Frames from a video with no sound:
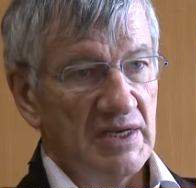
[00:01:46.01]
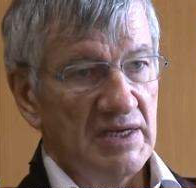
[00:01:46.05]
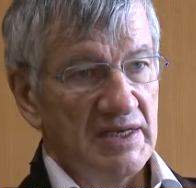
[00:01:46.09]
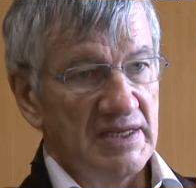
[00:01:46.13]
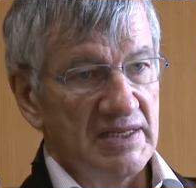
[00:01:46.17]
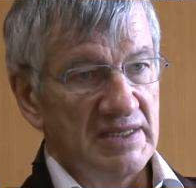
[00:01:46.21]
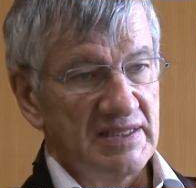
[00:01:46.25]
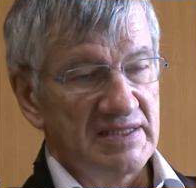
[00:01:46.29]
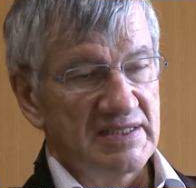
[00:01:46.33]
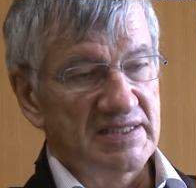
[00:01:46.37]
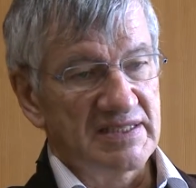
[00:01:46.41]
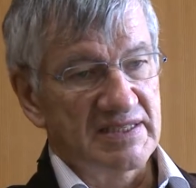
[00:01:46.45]

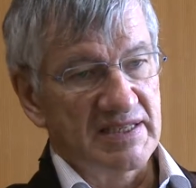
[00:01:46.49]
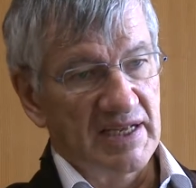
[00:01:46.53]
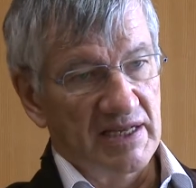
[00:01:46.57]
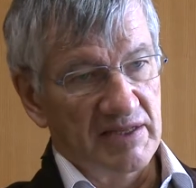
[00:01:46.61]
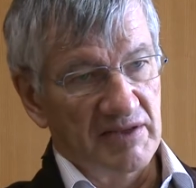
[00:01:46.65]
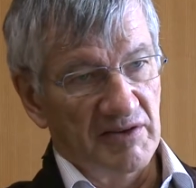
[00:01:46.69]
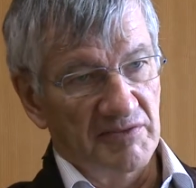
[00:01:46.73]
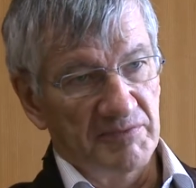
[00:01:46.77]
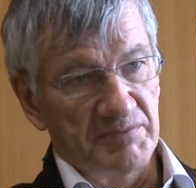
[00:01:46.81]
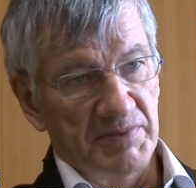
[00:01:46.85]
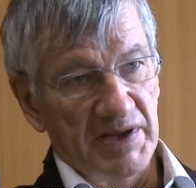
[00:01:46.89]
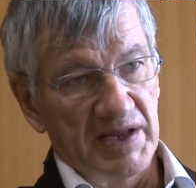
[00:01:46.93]
instead
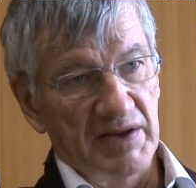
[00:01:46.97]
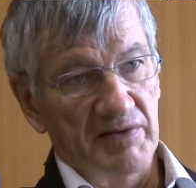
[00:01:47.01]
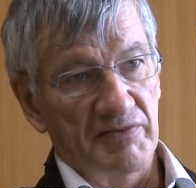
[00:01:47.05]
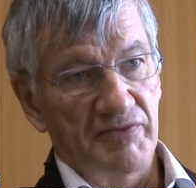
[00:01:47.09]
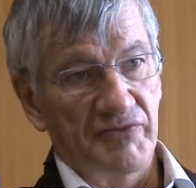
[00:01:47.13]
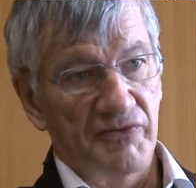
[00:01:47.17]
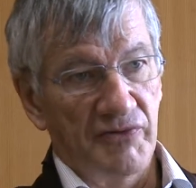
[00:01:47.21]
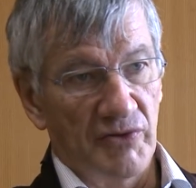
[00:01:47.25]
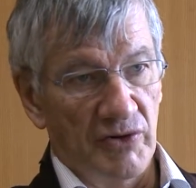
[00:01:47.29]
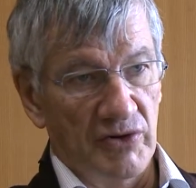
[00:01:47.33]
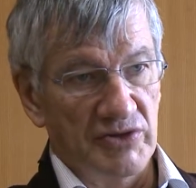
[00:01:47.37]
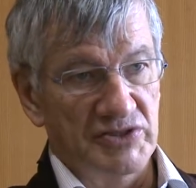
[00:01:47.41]
of being
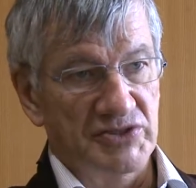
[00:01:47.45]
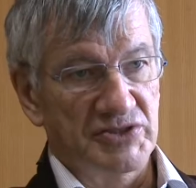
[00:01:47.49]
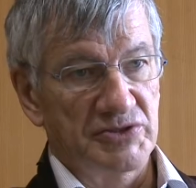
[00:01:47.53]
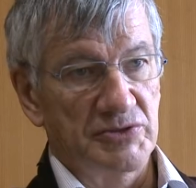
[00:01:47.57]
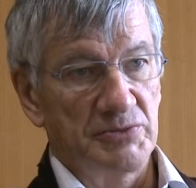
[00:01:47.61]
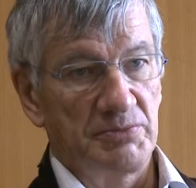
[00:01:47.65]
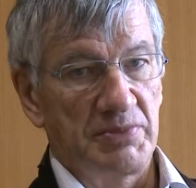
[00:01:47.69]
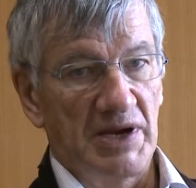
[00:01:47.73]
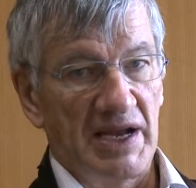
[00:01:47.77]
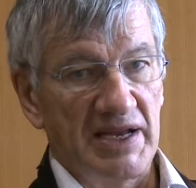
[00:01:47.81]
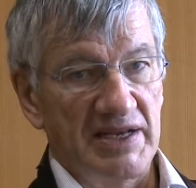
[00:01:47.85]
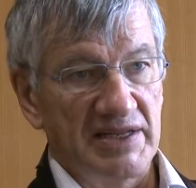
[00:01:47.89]
forced to
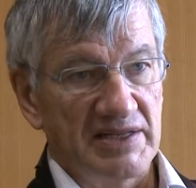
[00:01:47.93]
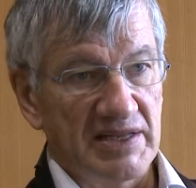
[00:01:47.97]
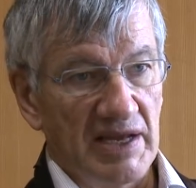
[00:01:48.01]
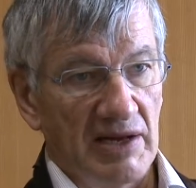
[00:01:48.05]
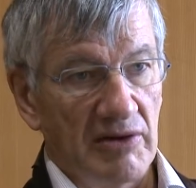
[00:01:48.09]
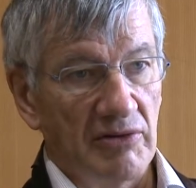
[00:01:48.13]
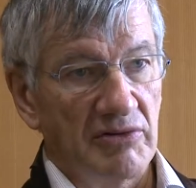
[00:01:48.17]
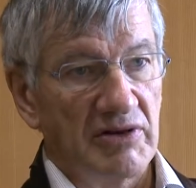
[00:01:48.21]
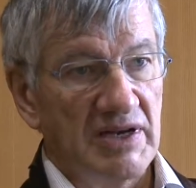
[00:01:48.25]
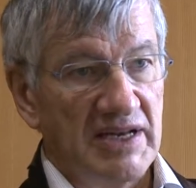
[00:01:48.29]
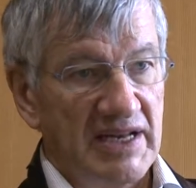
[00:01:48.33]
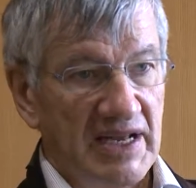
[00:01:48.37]
buy it
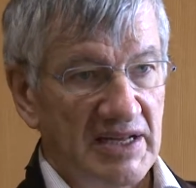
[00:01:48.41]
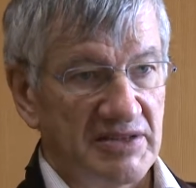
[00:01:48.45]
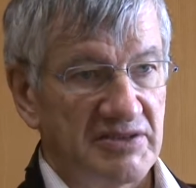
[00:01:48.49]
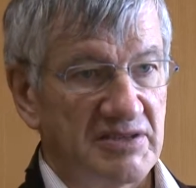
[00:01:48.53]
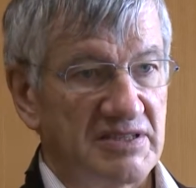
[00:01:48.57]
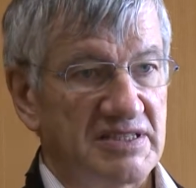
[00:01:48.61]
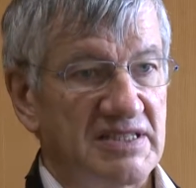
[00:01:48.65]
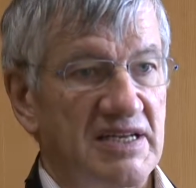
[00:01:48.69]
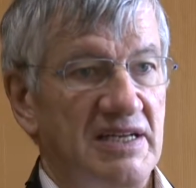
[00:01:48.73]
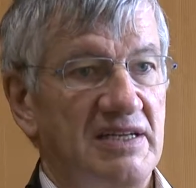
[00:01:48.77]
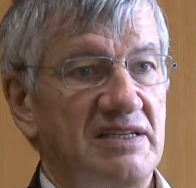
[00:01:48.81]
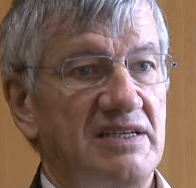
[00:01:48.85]
only at a
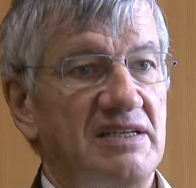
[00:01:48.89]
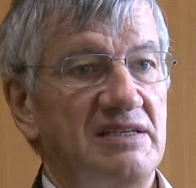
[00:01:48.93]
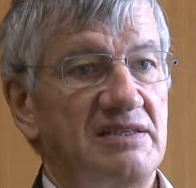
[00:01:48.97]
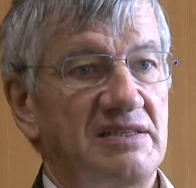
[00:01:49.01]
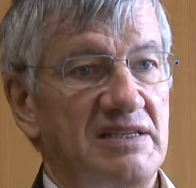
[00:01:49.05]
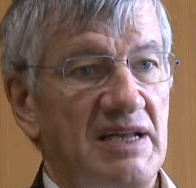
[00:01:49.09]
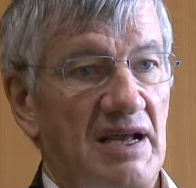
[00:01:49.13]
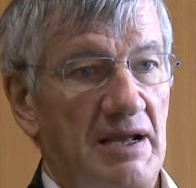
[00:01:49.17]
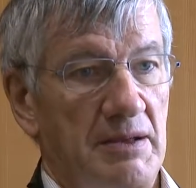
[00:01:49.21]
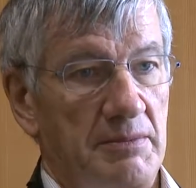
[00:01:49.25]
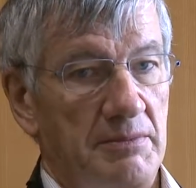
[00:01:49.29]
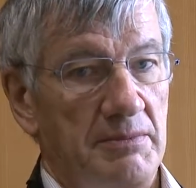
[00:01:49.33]
certain
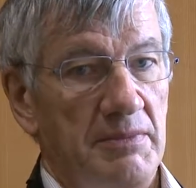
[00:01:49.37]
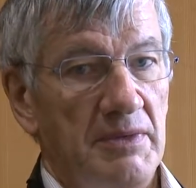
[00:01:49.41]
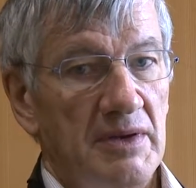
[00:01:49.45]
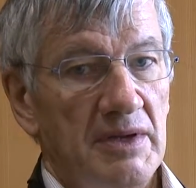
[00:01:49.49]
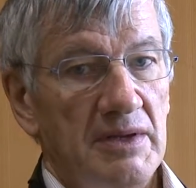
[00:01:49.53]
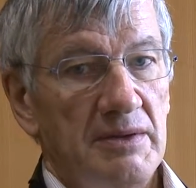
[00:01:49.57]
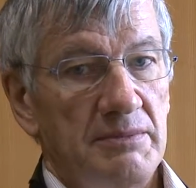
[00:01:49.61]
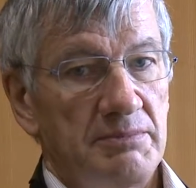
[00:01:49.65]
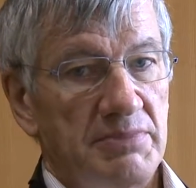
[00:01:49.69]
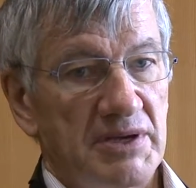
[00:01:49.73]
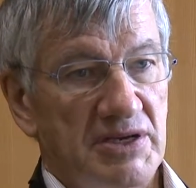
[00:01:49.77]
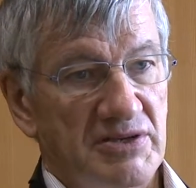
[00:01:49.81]
time
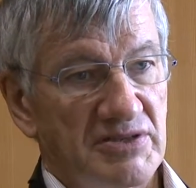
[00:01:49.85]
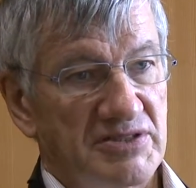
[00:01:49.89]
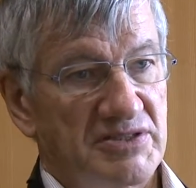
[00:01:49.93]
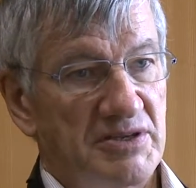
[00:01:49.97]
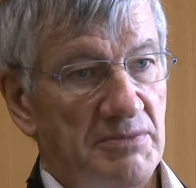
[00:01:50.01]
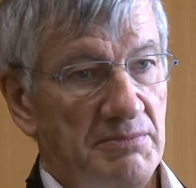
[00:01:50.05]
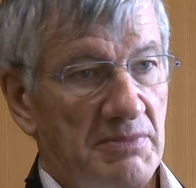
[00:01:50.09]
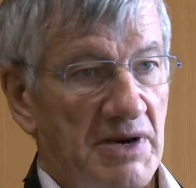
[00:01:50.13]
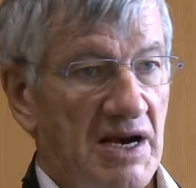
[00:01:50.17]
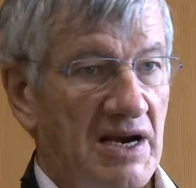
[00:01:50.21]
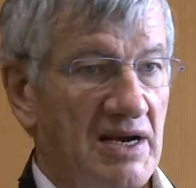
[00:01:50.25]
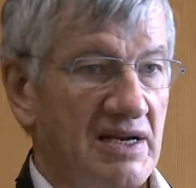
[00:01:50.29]
because the
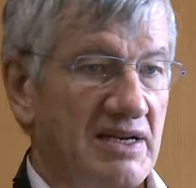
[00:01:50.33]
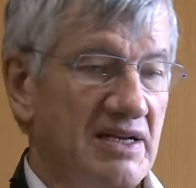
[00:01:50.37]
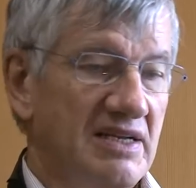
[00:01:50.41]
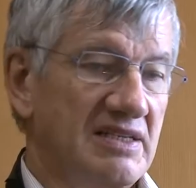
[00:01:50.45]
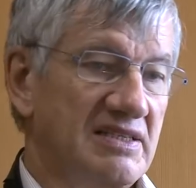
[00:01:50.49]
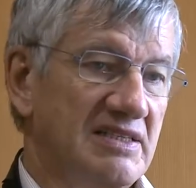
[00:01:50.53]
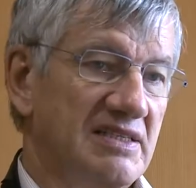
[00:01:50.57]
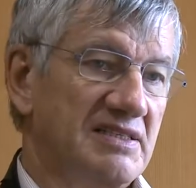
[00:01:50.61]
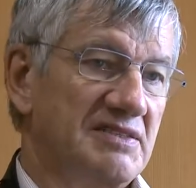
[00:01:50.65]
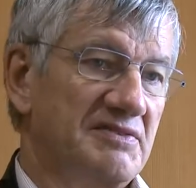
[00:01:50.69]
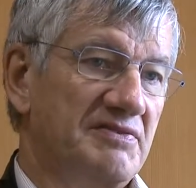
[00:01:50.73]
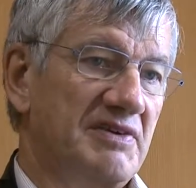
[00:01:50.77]

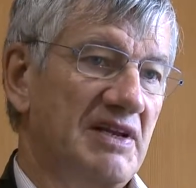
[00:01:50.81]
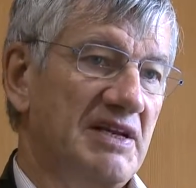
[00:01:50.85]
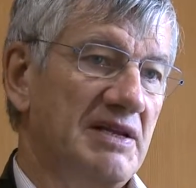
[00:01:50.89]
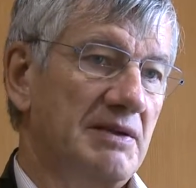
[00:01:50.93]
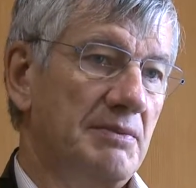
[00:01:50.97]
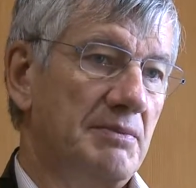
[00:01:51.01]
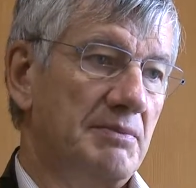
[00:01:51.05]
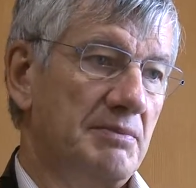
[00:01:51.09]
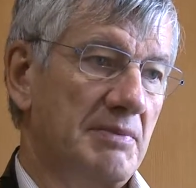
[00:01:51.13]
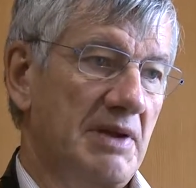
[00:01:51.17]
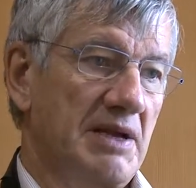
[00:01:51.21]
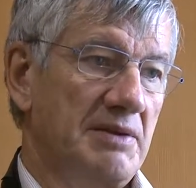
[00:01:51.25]
market is very
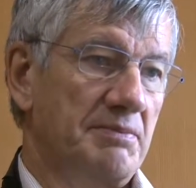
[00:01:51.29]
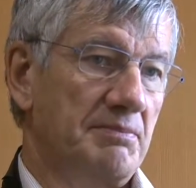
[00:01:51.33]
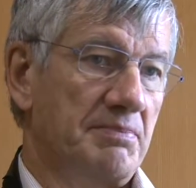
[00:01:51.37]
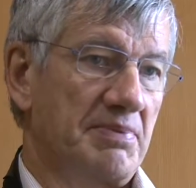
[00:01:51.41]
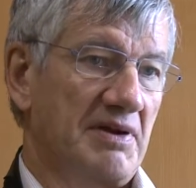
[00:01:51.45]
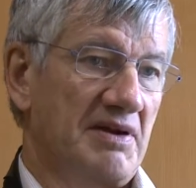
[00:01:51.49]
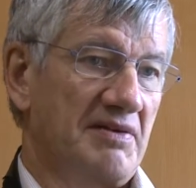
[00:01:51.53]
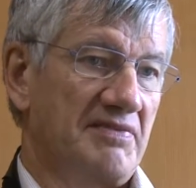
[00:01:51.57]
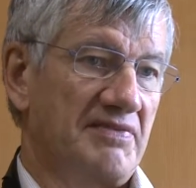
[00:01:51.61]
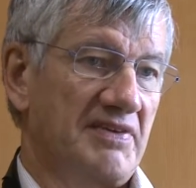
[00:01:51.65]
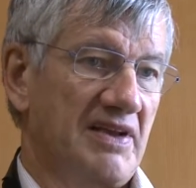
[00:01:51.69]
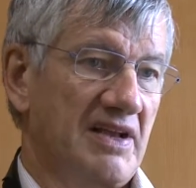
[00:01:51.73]

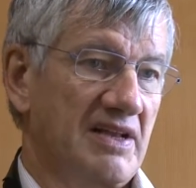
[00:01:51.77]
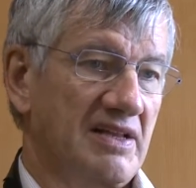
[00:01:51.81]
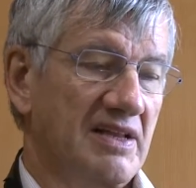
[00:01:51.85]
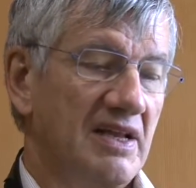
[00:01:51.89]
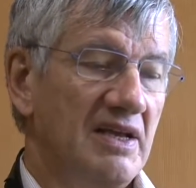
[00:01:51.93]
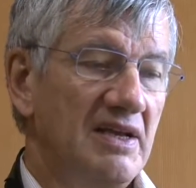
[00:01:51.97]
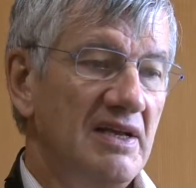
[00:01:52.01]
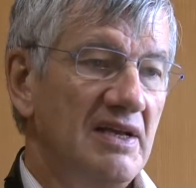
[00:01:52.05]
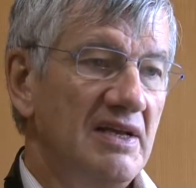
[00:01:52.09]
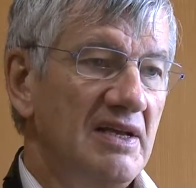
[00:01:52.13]
imperfect.